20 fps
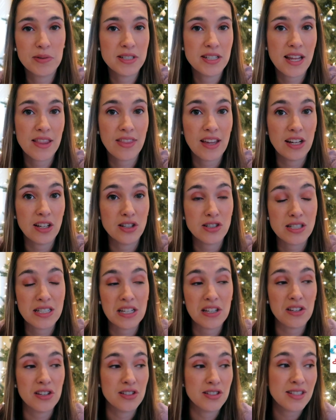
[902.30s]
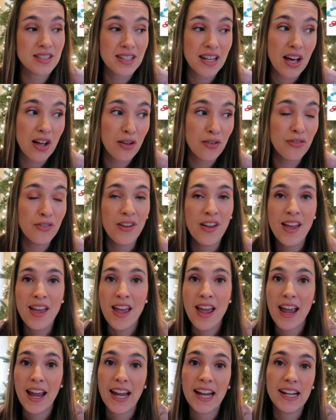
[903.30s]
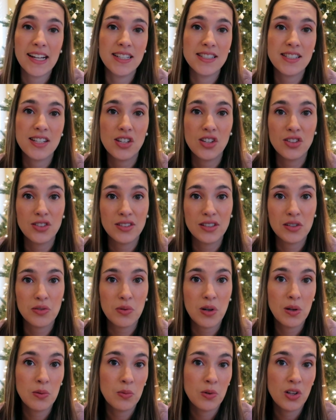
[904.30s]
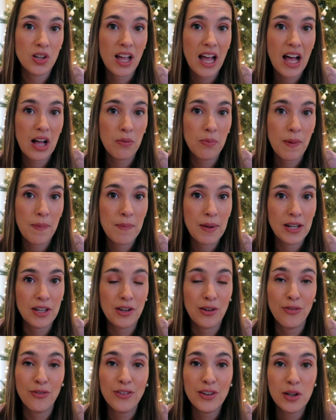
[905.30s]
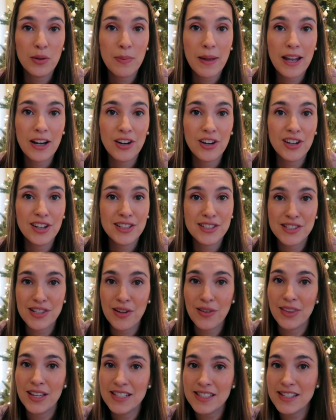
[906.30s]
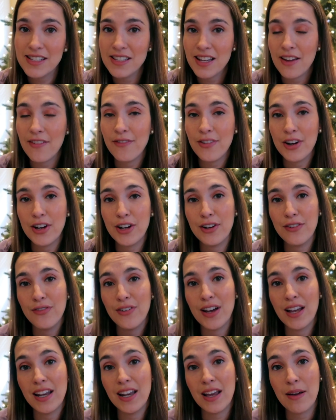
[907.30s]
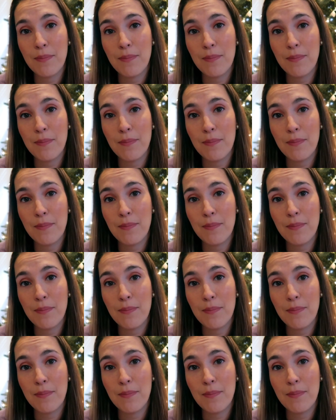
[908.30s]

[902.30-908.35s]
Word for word: pretend that you're sick yourself and your little one will help make you feel better. So this is a very fun